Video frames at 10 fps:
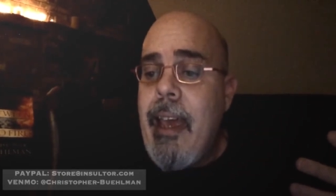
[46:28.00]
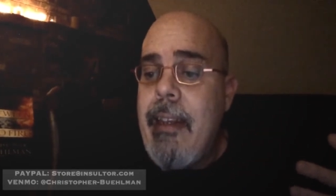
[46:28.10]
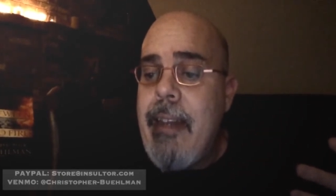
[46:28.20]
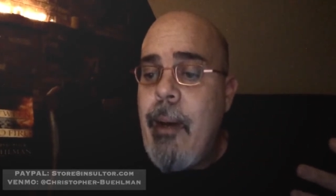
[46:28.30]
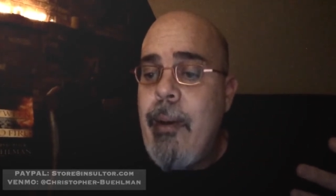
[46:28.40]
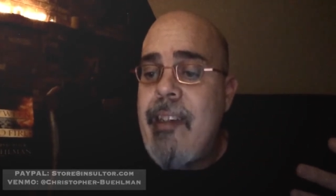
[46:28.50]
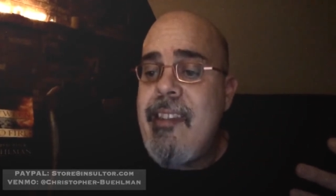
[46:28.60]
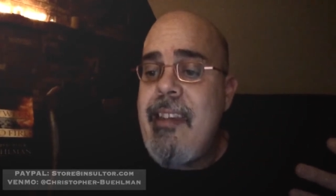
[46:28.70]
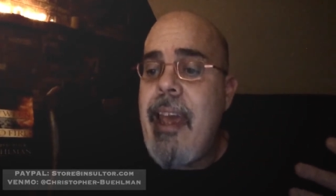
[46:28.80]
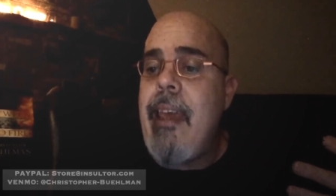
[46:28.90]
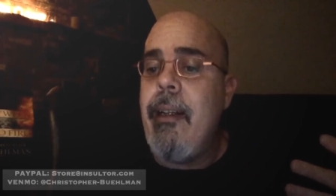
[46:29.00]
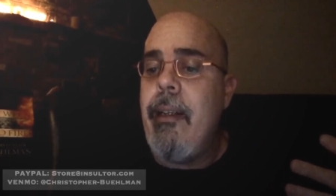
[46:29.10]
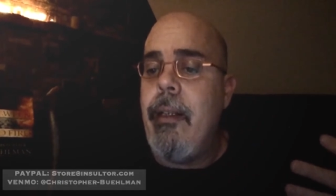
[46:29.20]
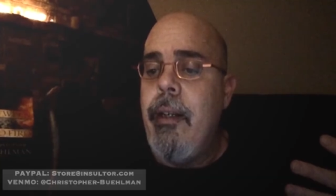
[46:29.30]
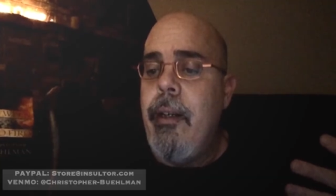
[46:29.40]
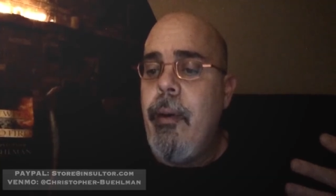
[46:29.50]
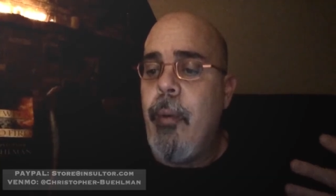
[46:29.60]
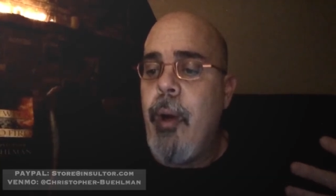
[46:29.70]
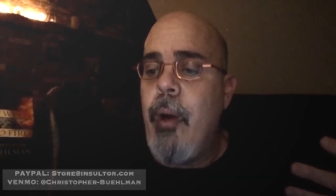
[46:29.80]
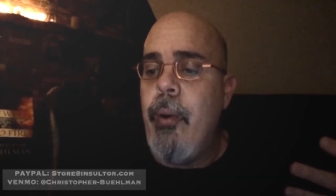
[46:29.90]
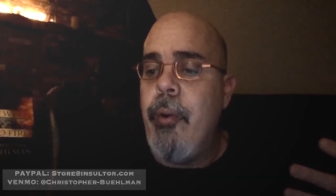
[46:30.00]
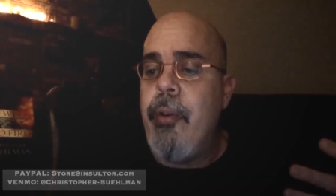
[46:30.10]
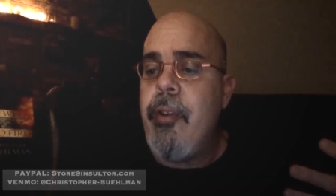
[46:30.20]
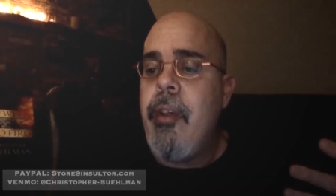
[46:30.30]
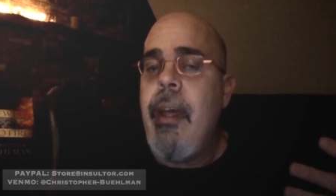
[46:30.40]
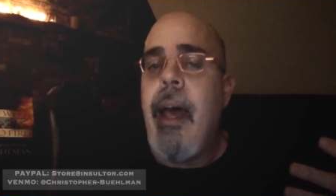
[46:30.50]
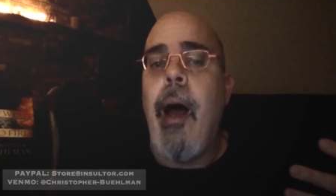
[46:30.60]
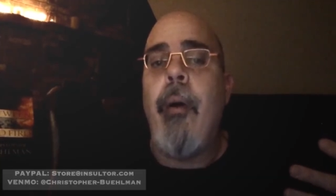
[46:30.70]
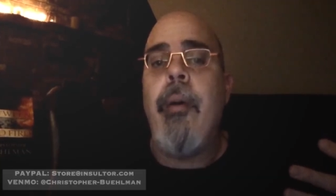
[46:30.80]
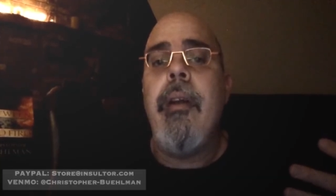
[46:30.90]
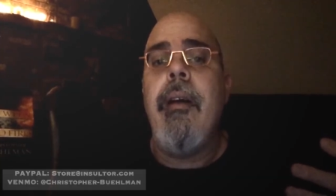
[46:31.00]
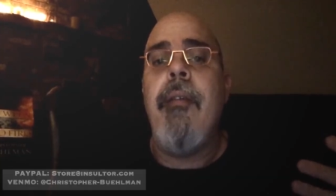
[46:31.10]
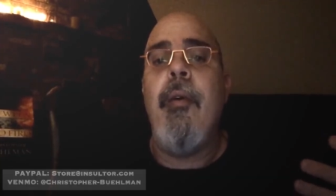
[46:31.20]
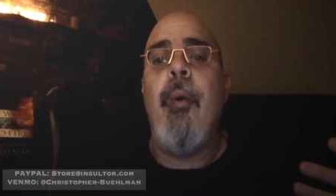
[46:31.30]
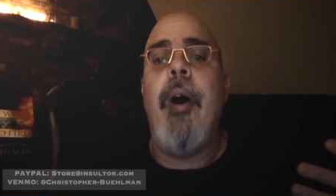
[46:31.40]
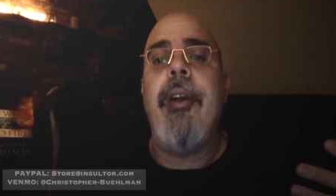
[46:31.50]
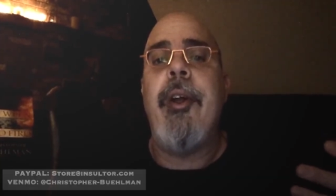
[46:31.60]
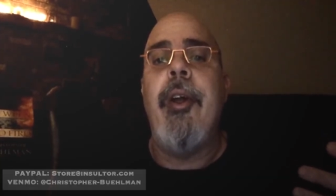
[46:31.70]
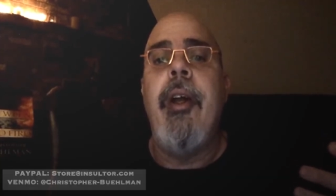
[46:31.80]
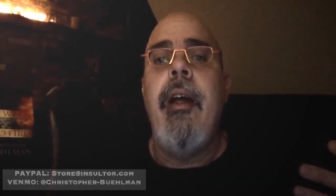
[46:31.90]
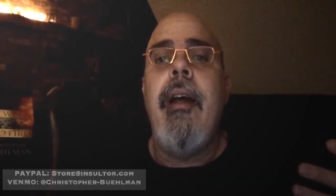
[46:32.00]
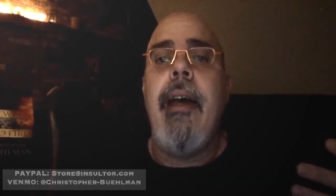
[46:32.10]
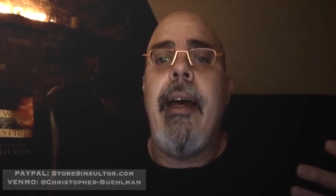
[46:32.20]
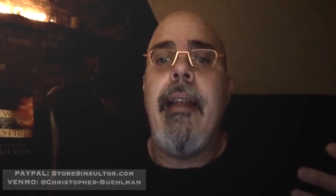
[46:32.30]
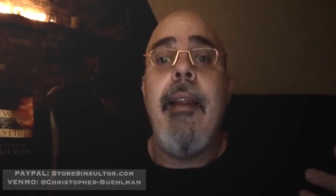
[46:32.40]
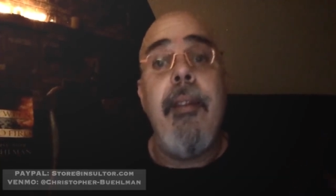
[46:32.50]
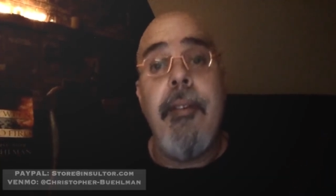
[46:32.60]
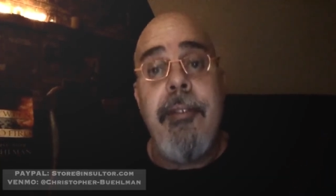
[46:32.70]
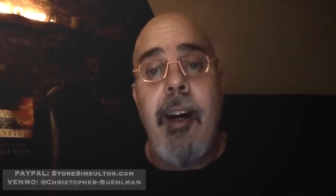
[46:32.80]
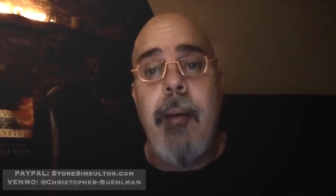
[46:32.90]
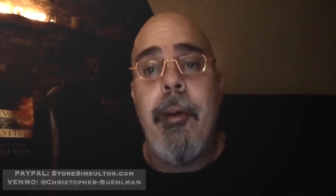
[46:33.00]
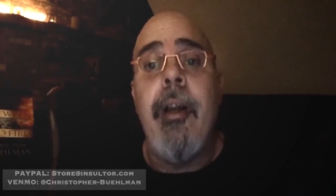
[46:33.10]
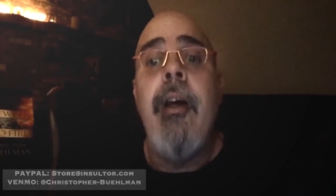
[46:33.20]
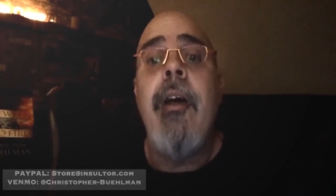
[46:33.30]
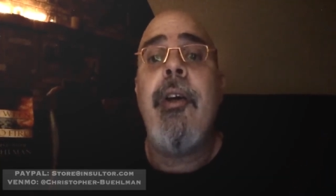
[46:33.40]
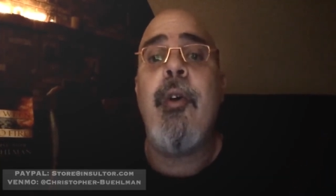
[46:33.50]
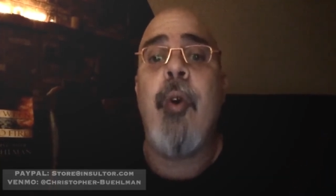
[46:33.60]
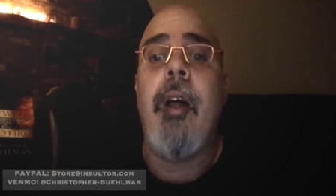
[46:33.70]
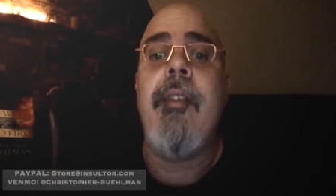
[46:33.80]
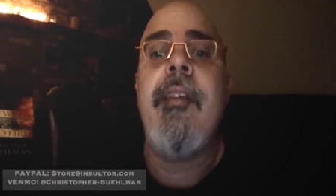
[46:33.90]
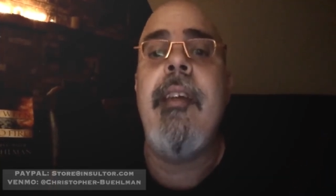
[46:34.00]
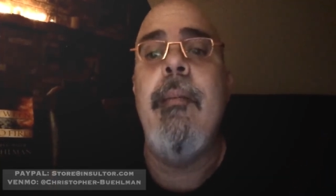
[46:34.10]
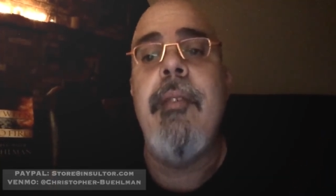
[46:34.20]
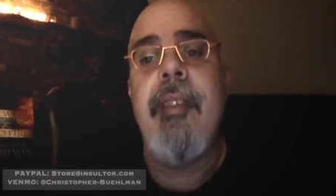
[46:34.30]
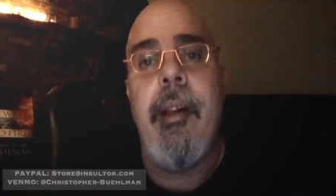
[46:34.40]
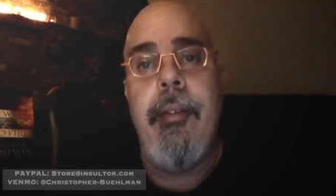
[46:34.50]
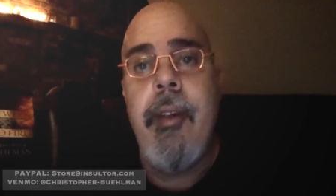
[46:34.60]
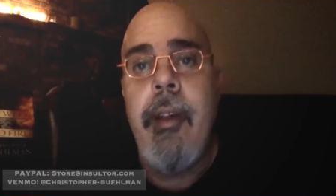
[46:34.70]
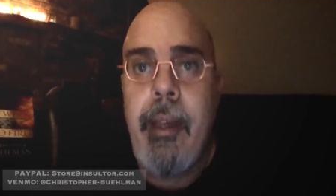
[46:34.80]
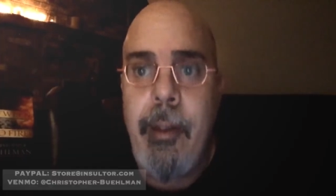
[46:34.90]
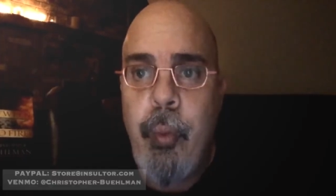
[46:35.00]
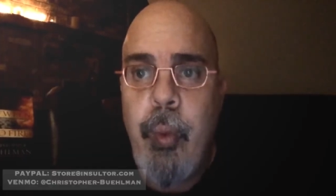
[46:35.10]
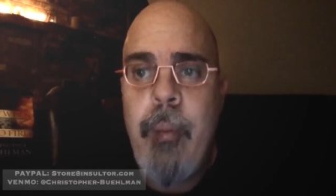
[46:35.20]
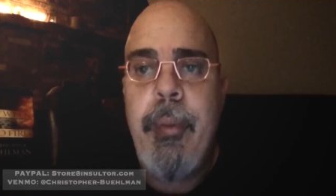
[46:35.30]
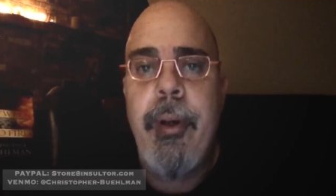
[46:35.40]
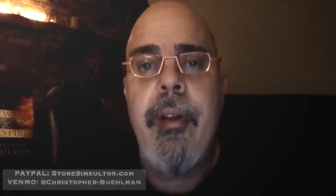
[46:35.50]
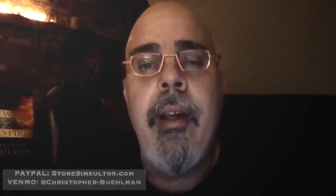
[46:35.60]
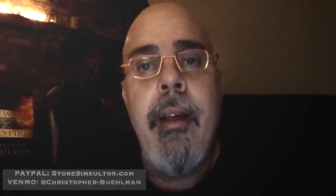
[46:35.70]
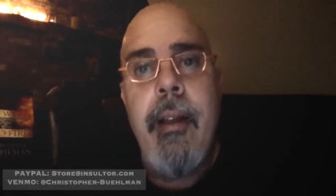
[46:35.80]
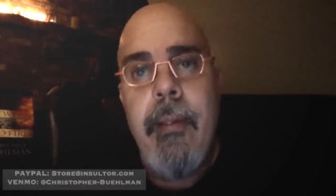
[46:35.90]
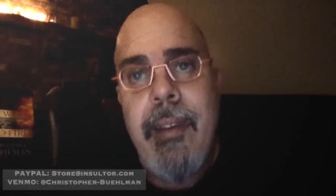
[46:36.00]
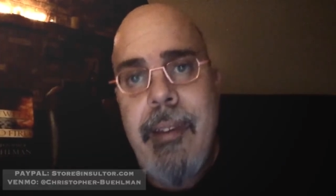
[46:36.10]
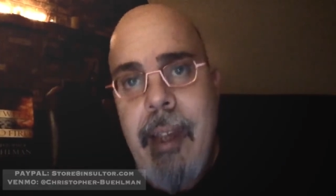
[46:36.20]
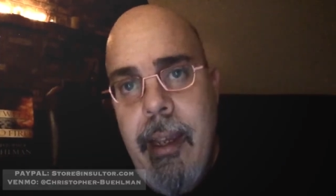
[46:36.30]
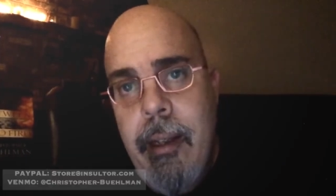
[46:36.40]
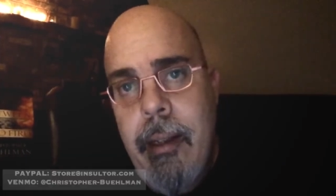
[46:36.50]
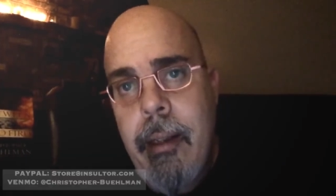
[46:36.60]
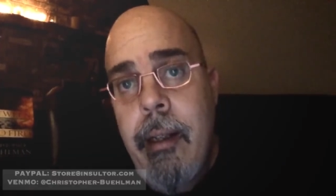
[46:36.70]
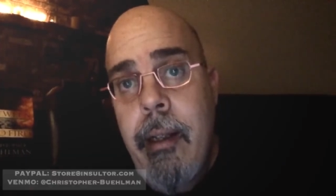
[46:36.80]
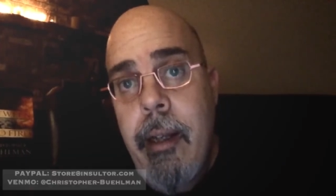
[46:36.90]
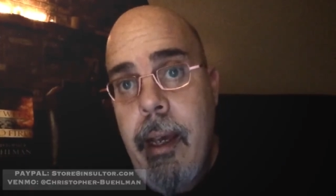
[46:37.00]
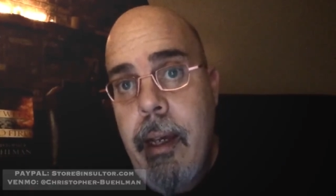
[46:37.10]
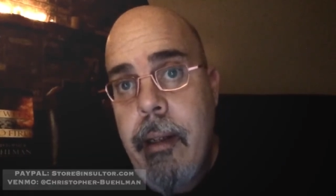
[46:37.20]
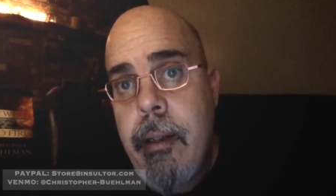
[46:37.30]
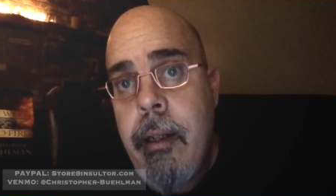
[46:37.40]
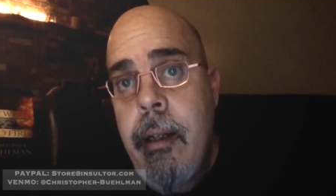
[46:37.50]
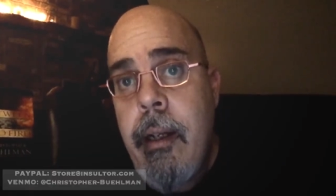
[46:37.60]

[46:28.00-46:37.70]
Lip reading: and now its tail rose out of the water, and the farmer crossed himself and whimpered. The tail had